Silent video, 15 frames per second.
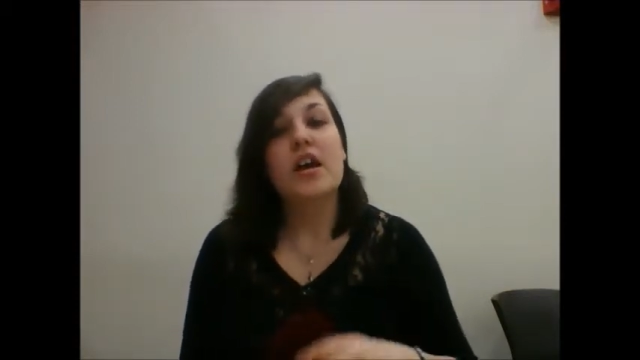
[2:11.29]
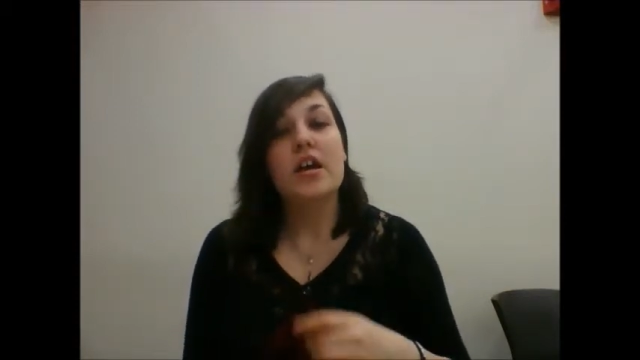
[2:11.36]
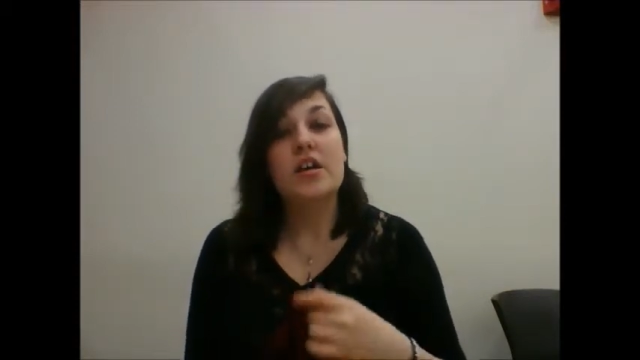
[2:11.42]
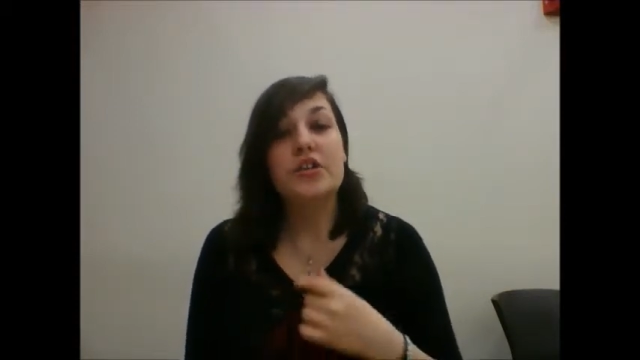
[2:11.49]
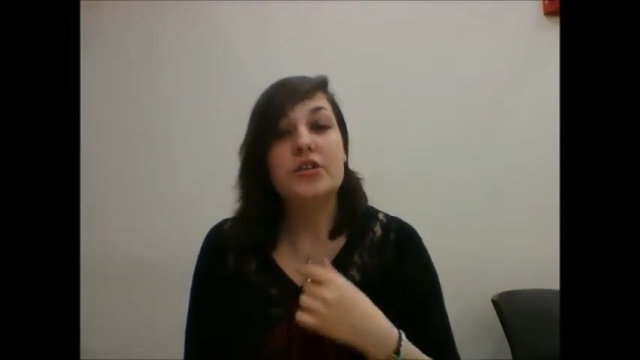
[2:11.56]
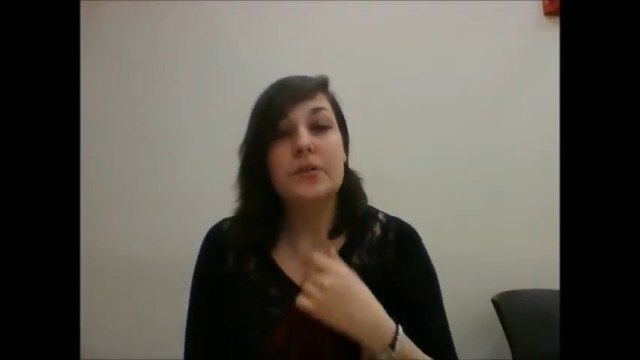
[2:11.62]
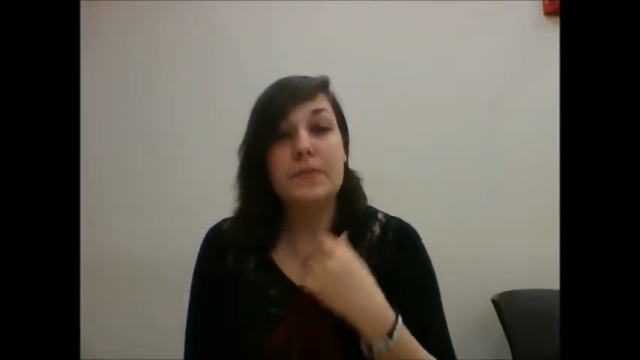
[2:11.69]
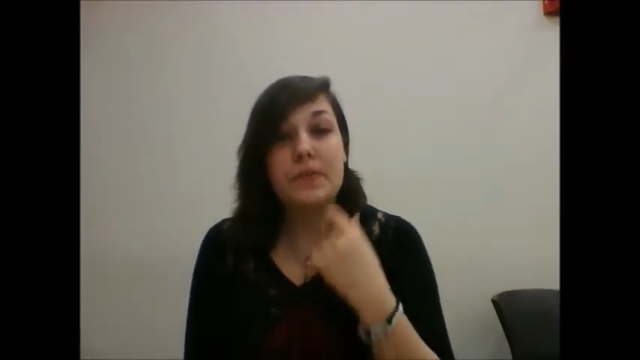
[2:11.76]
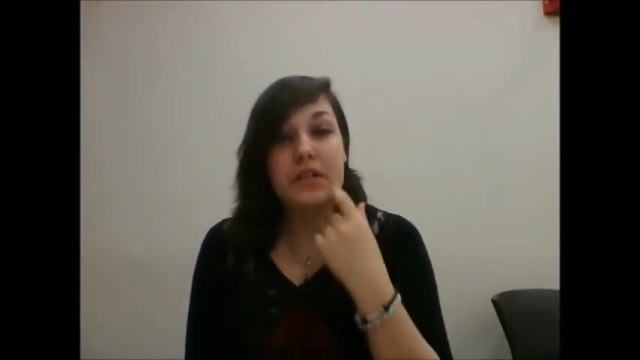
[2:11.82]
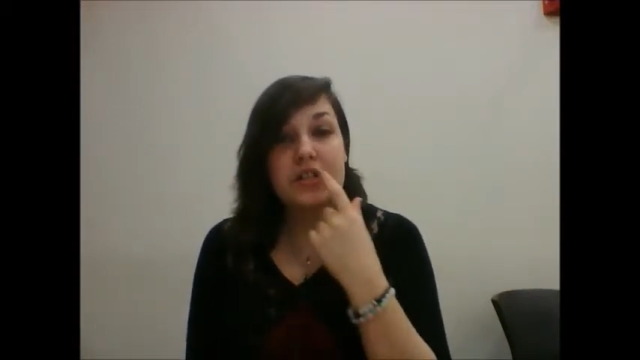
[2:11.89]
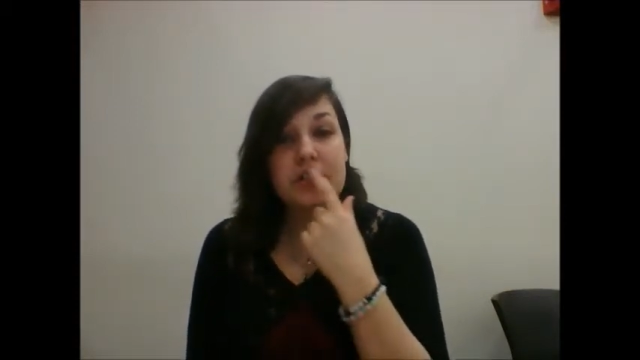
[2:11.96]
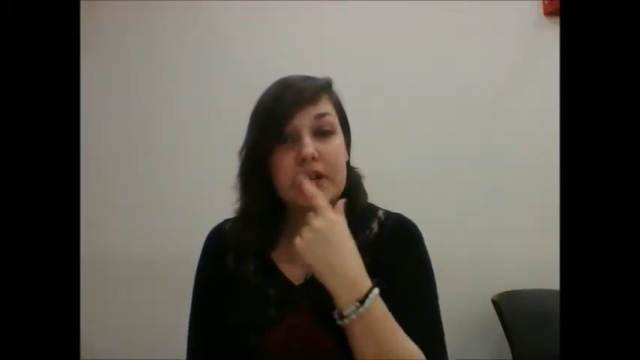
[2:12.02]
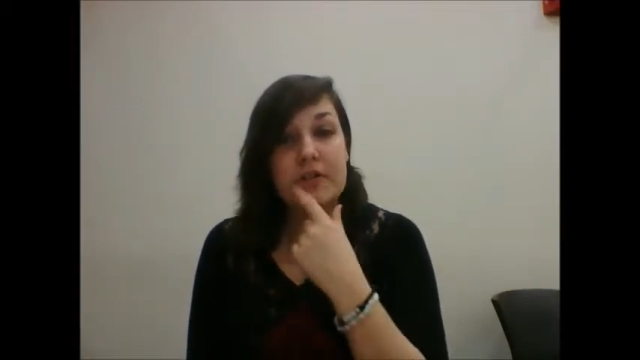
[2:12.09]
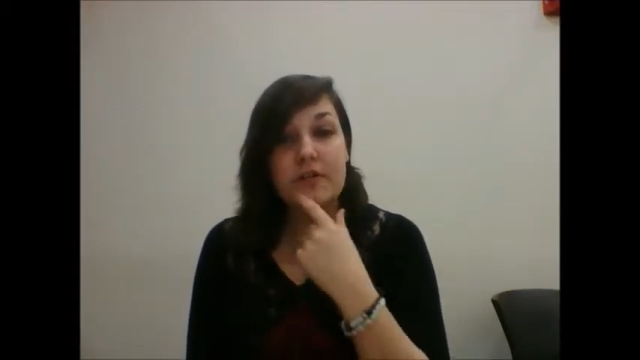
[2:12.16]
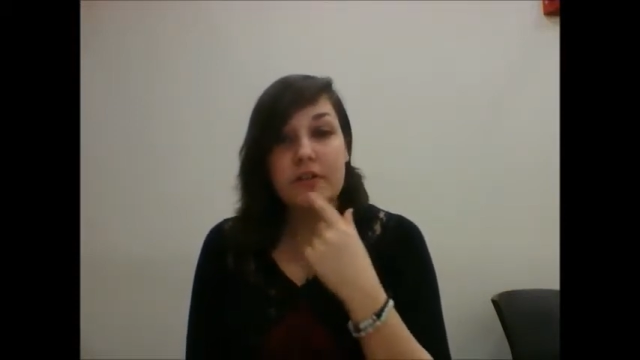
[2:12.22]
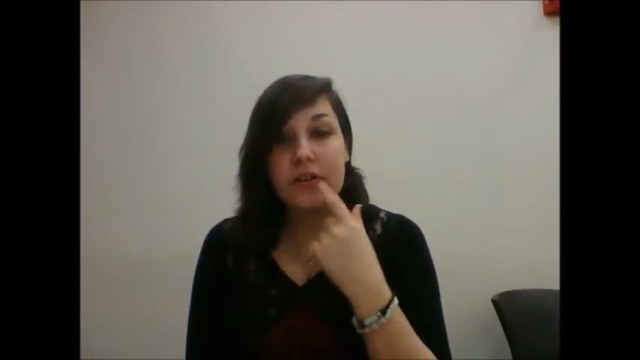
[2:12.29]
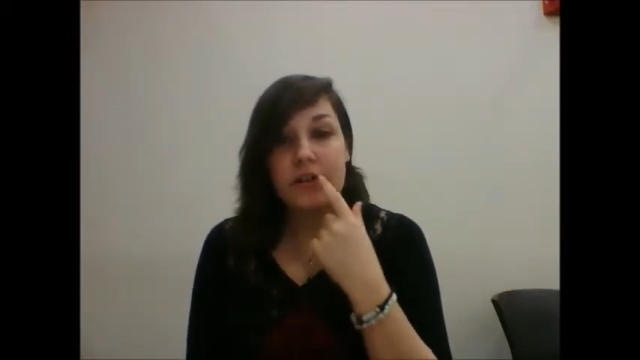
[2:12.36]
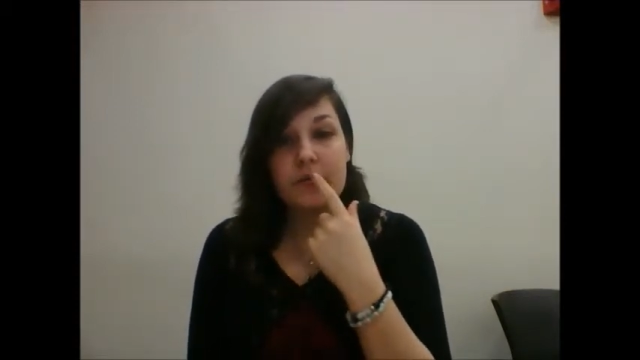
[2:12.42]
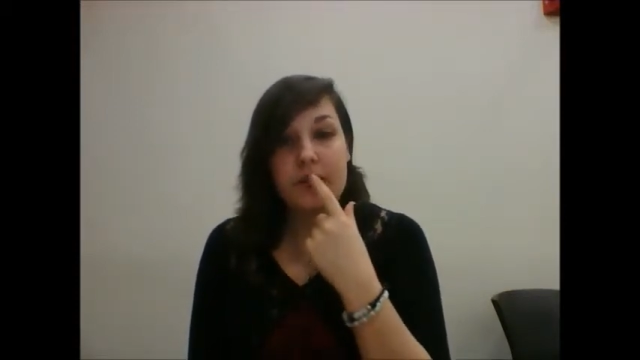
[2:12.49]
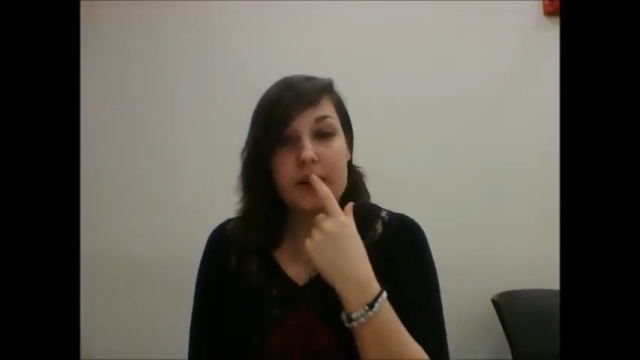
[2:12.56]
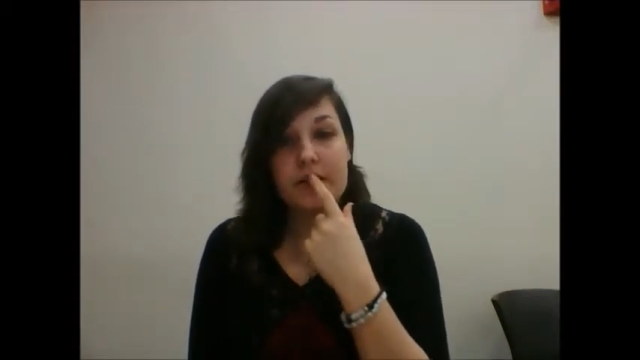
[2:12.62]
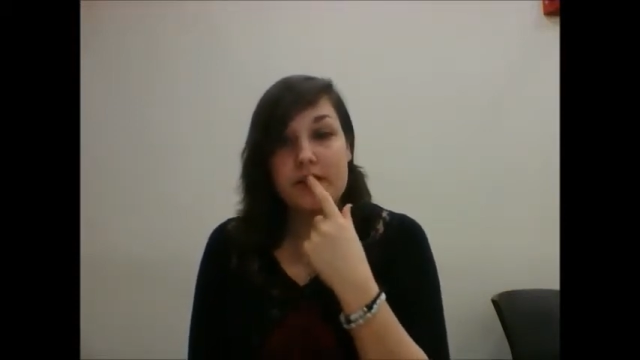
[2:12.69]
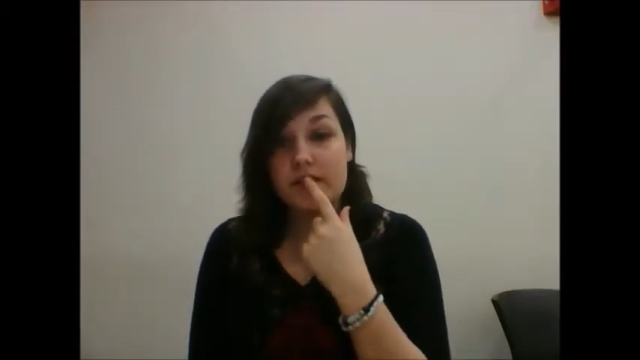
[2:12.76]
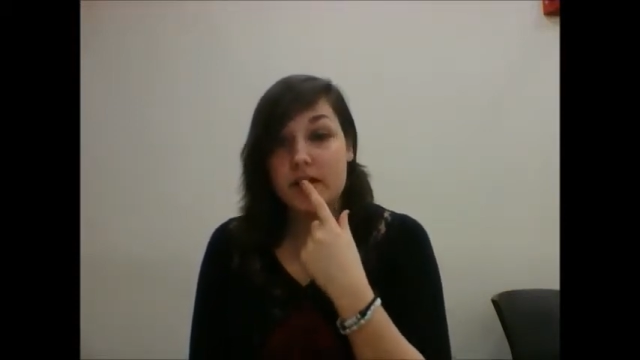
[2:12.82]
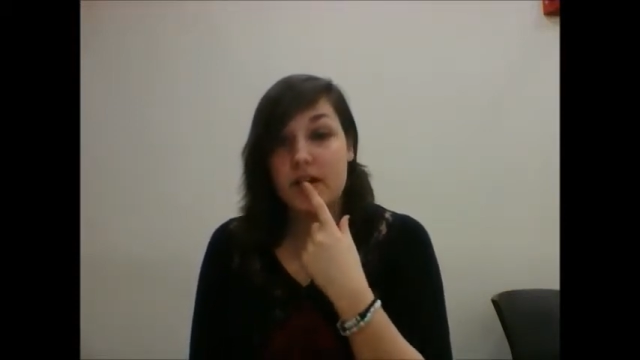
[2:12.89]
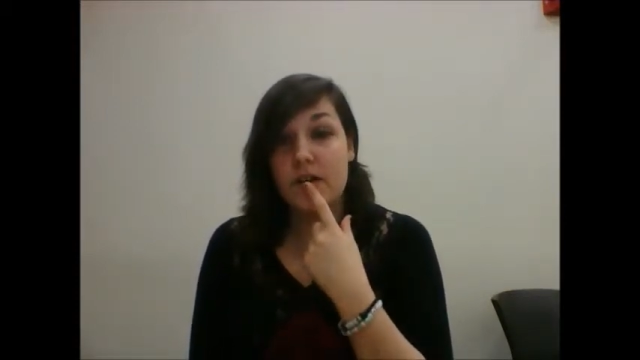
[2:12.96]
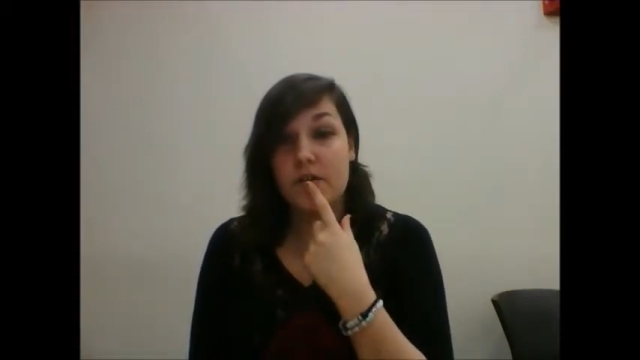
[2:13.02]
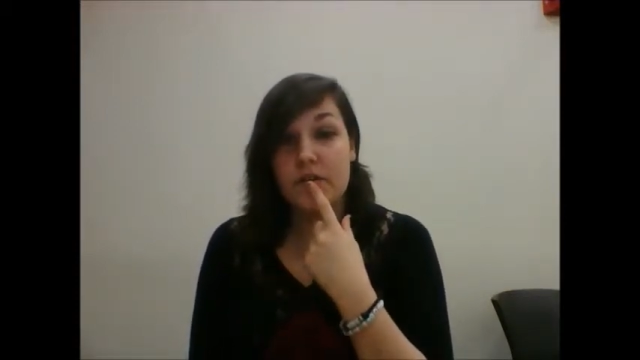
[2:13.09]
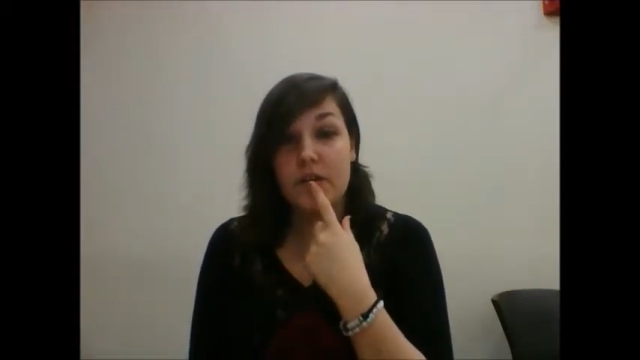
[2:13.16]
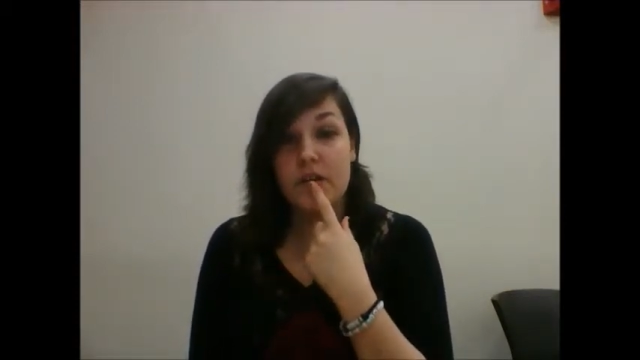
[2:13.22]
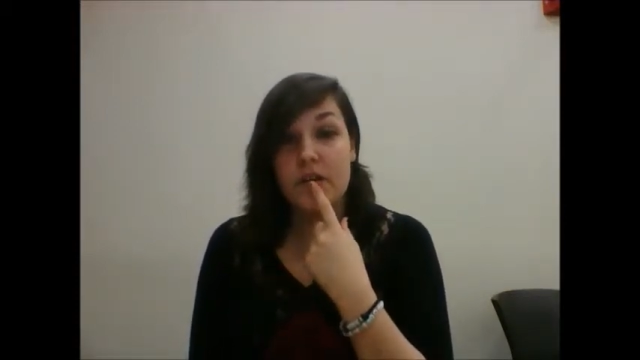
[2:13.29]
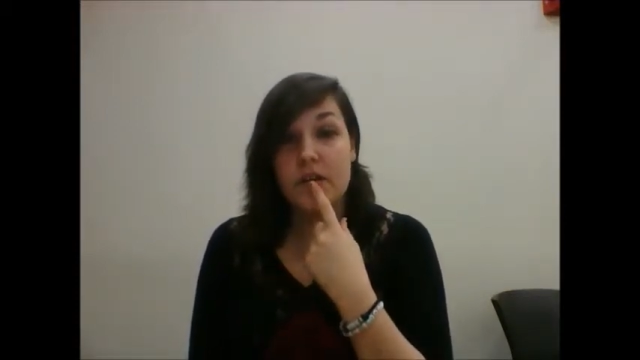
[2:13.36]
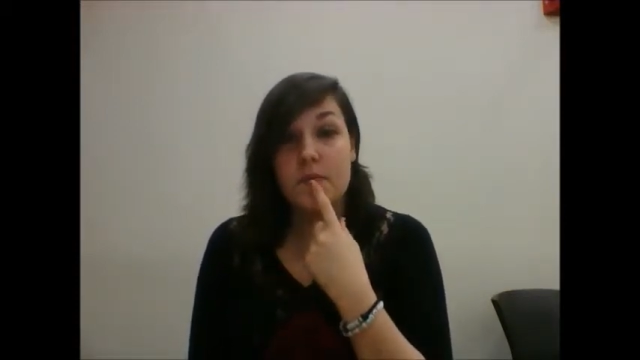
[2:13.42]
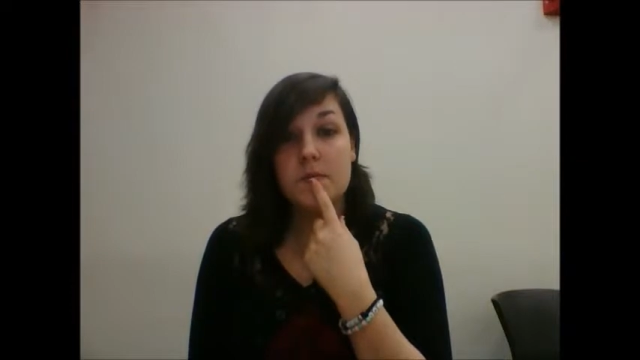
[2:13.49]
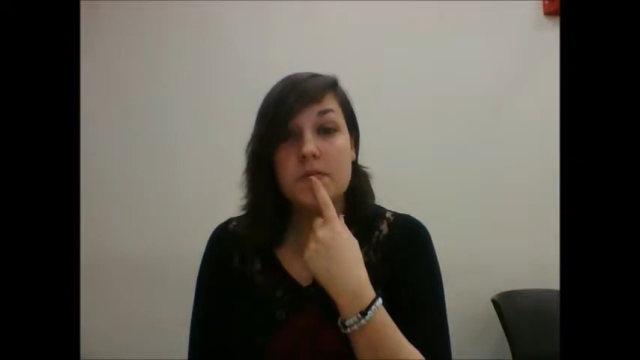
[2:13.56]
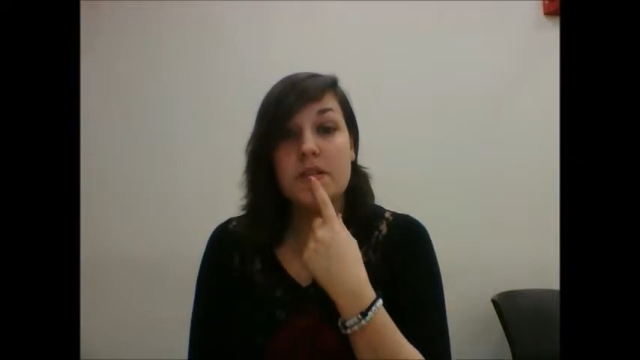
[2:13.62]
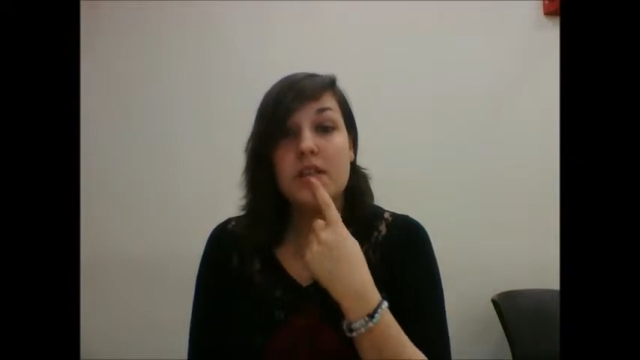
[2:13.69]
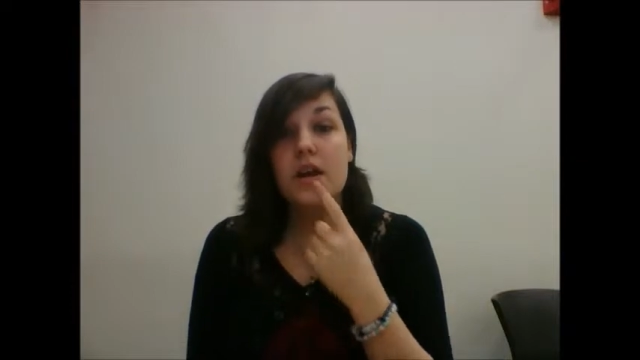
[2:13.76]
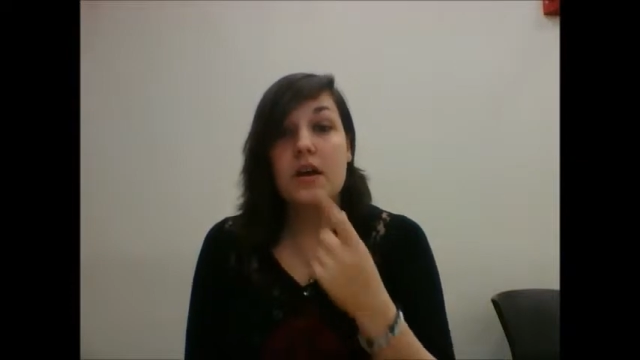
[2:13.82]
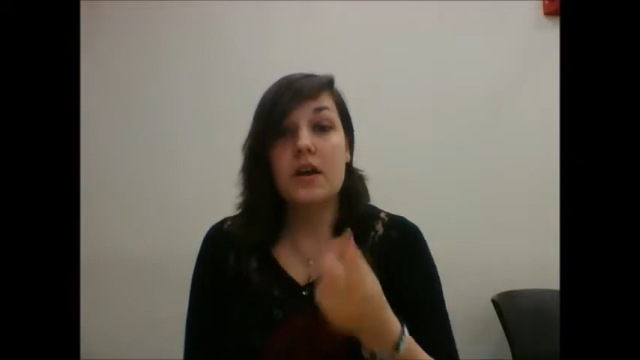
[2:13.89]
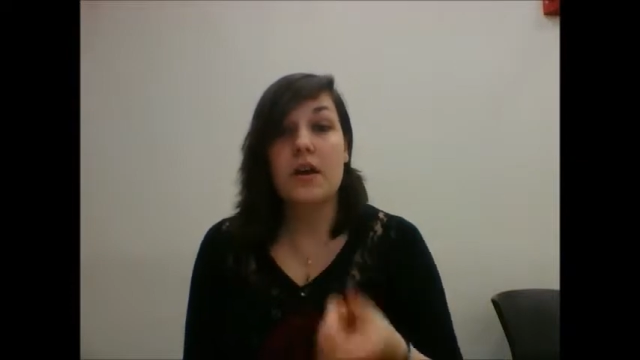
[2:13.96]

It should be generally around the center of your lips,